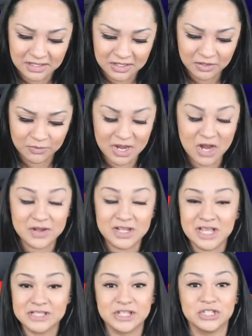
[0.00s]
Wow, he
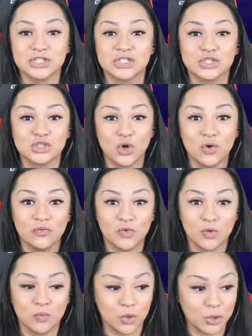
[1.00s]
has such a
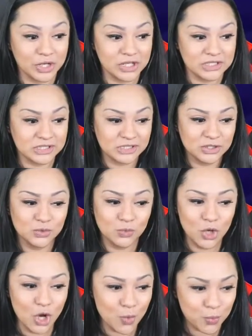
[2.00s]
soulful voice.
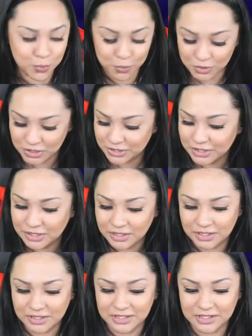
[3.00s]
Woof!
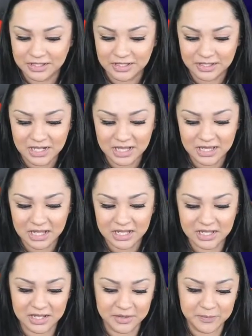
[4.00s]
I like
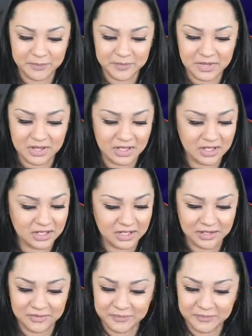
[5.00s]
it. I like it.